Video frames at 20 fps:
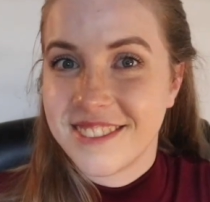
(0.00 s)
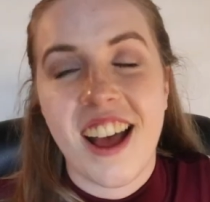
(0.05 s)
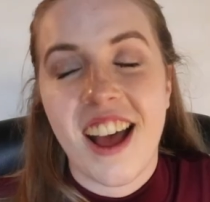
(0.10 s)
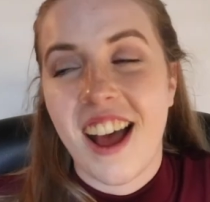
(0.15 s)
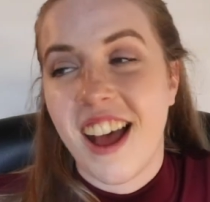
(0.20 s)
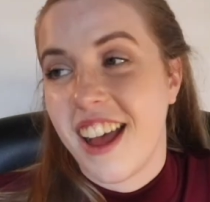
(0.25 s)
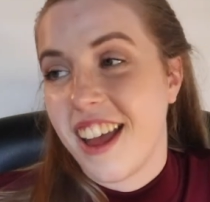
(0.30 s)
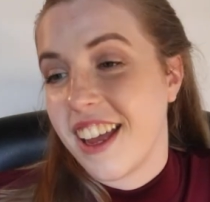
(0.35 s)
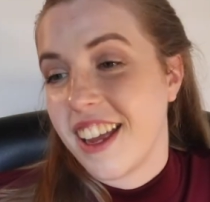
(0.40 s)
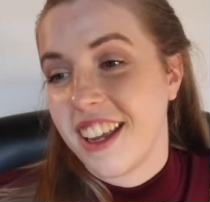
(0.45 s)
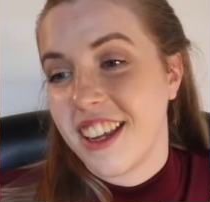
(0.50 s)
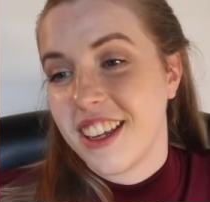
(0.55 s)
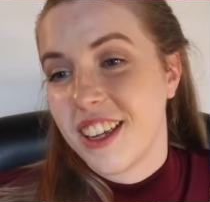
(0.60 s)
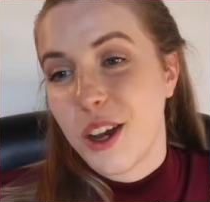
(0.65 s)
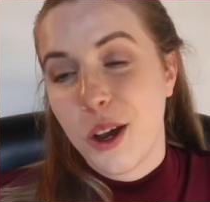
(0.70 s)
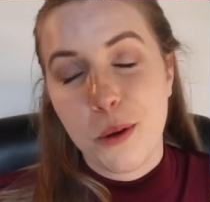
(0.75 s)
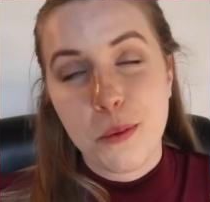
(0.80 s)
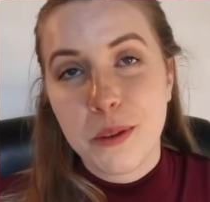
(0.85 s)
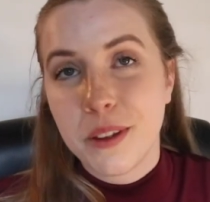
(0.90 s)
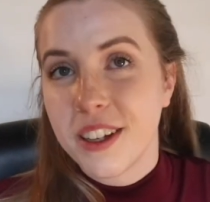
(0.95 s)
I
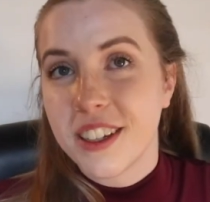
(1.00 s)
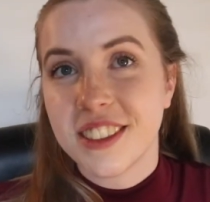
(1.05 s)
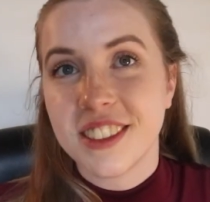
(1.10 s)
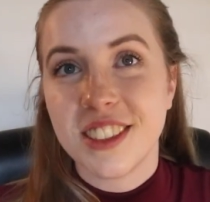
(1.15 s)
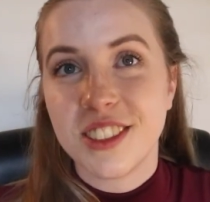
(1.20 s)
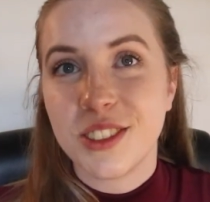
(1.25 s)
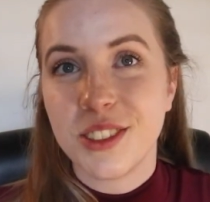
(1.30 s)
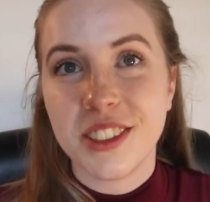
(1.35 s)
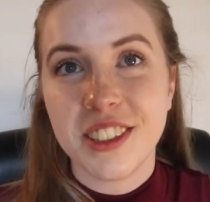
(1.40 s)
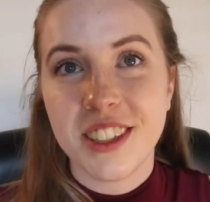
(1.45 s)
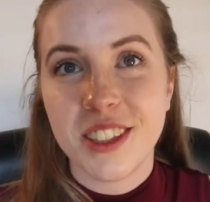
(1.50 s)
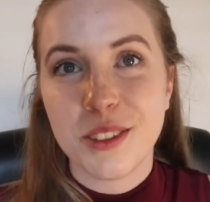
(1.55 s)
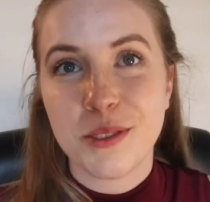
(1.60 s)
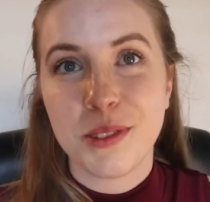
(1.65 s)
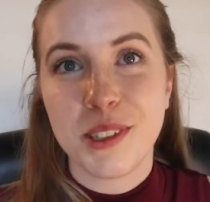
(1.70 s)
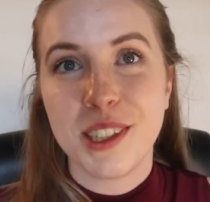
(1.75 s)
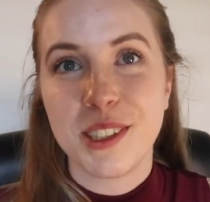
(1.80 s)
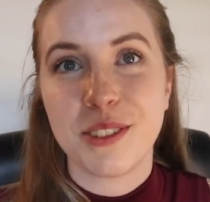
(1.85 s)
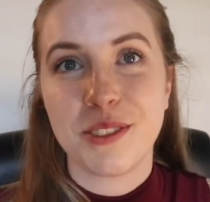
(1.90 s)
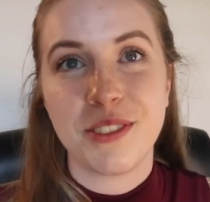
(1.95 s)
hope you guys enjoyed this
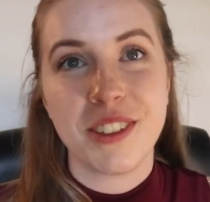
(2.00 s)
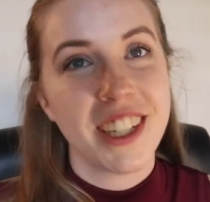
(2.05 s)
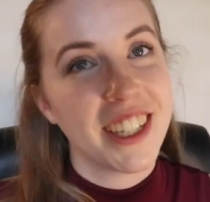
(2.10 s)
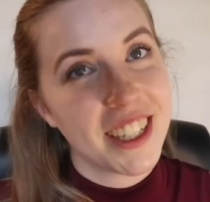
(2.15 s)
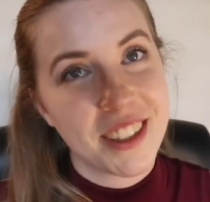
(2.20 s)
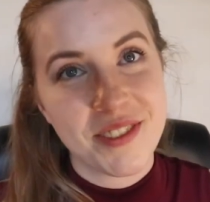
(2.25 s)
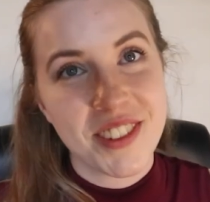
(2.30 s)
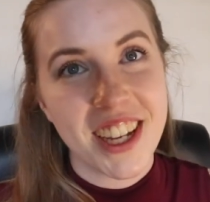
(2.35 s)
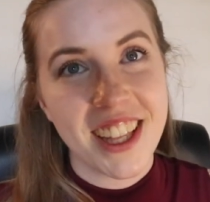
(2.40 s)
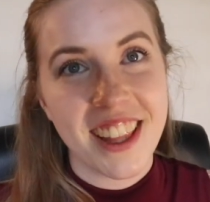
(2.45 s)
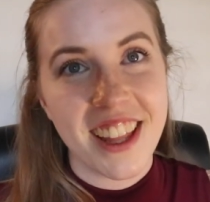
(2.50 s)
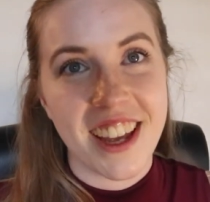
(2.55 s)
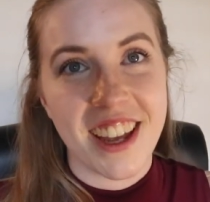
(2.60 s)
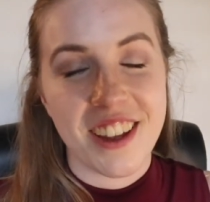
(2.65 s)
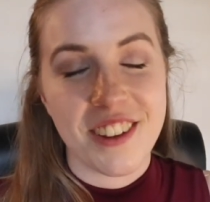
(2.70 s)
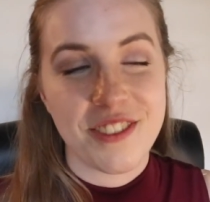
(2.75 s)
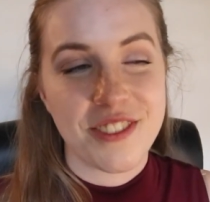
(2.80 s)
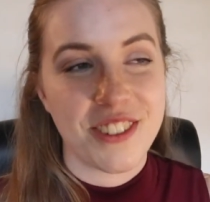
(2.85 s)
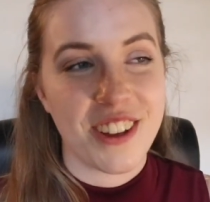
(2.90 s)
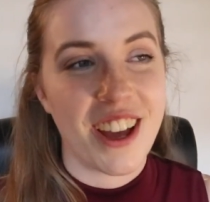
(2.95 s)
work week in my
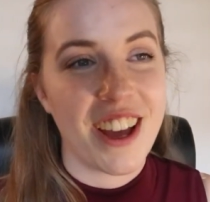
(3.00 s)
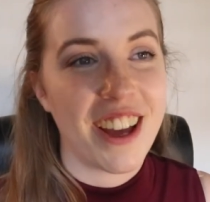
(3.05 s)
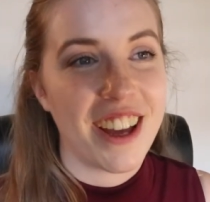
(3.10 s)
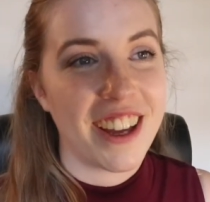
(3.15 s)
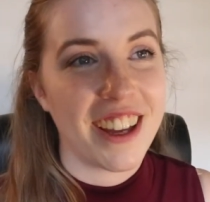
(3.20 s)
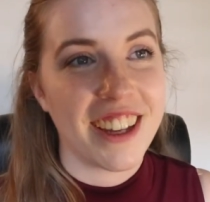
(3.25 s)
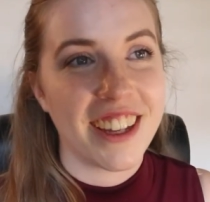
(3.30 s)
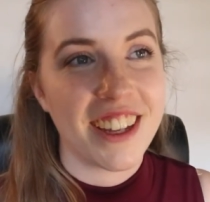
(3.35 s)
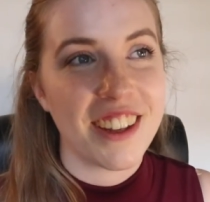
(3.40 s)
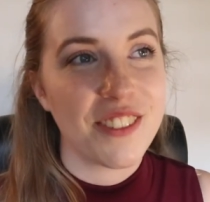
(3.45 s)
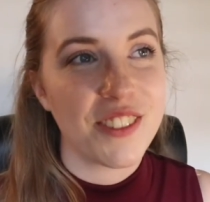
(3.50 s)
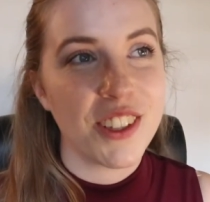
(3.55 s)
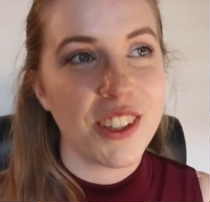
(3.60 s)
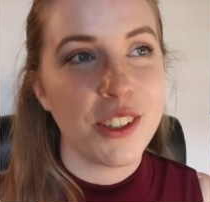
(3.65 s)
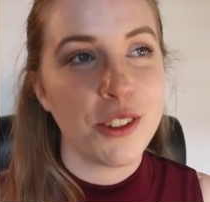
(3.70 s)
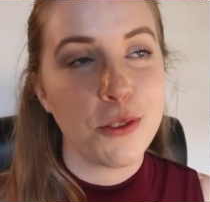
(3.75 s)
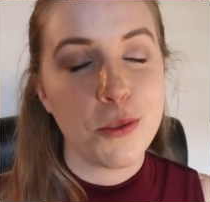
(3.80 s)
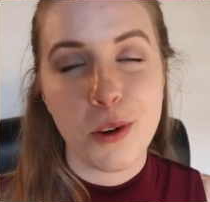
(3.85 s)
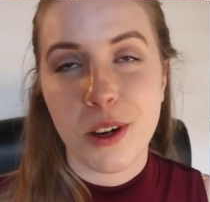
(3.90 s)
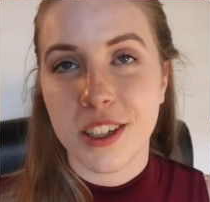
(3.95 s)
life. If
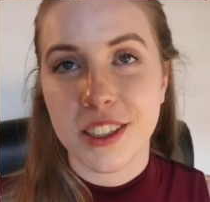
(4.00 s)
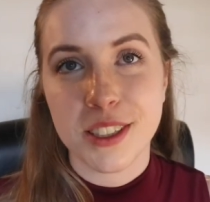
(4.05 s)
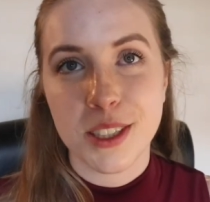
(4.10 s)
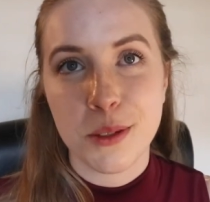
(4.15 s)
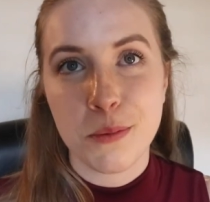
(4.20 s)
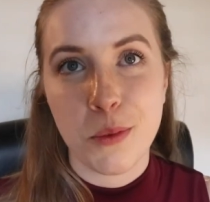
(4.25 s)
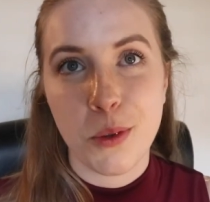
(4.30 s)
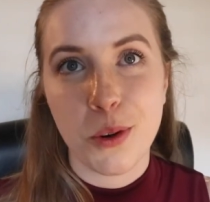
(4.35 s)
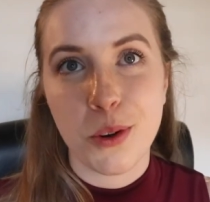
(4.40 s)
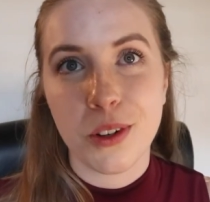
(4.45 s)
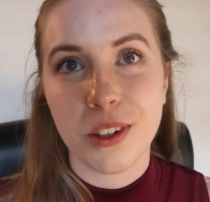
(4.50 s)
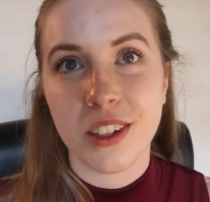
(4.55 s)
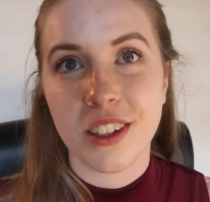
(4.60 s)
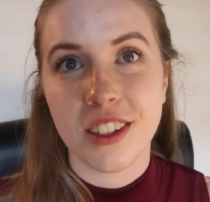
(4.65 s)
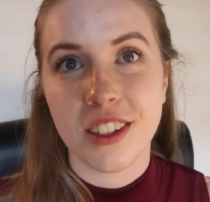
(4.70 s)
you want to see more